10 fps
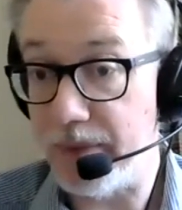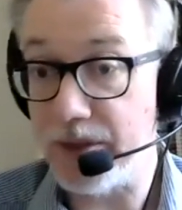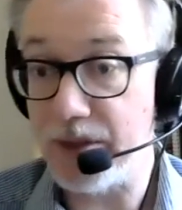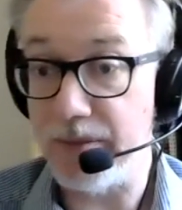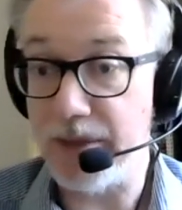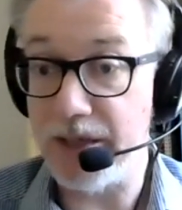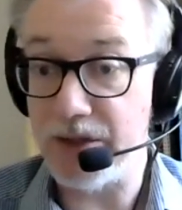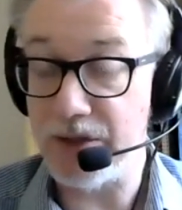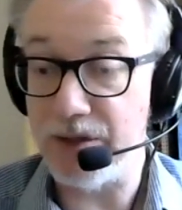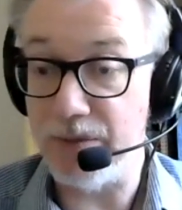By the time it
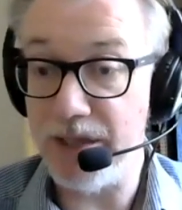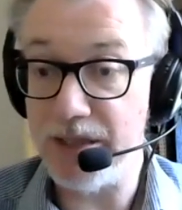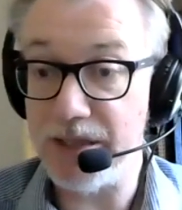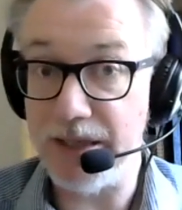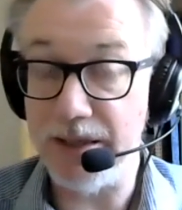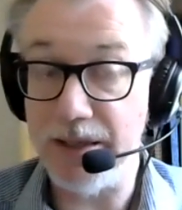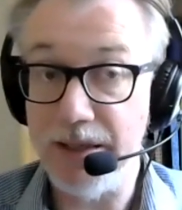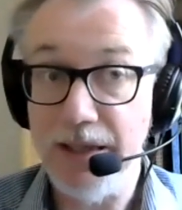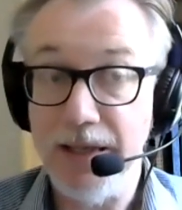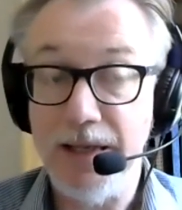gets to the retailer,
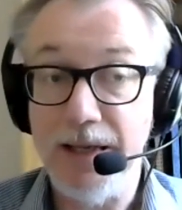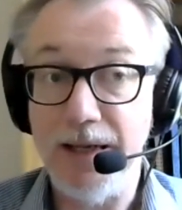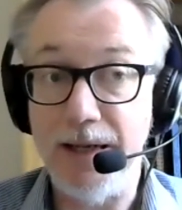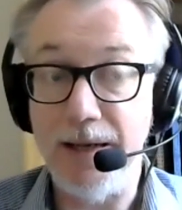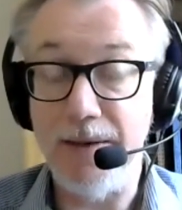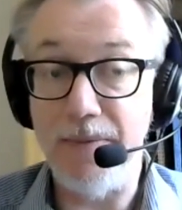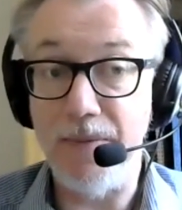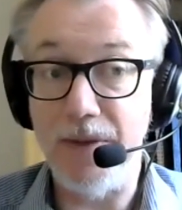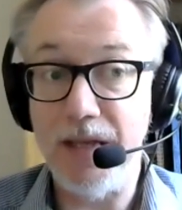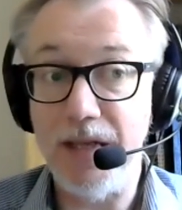
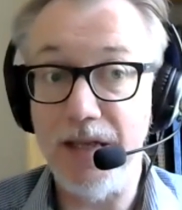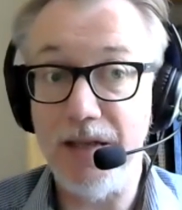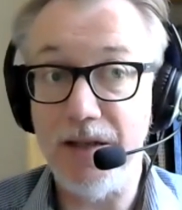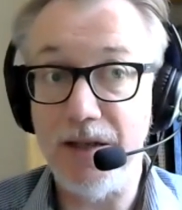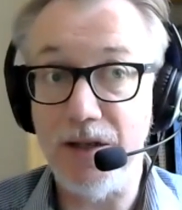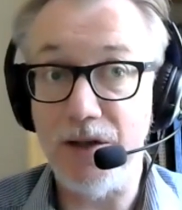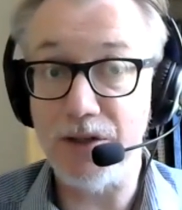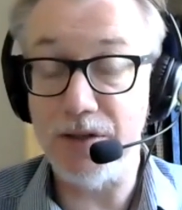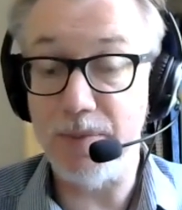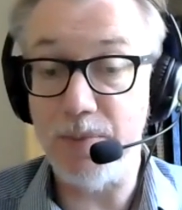a
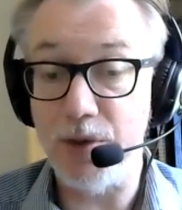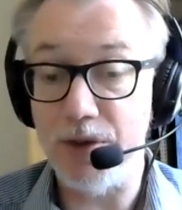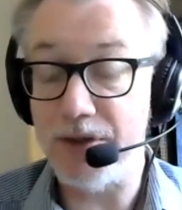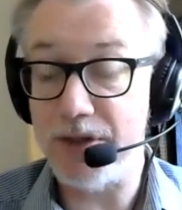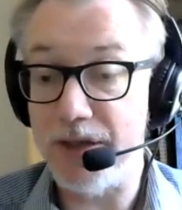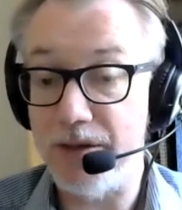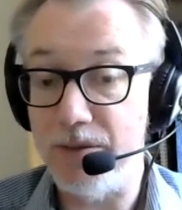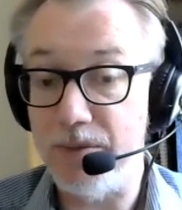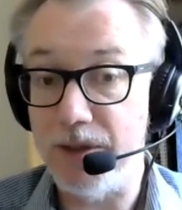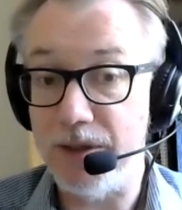lot of point of sale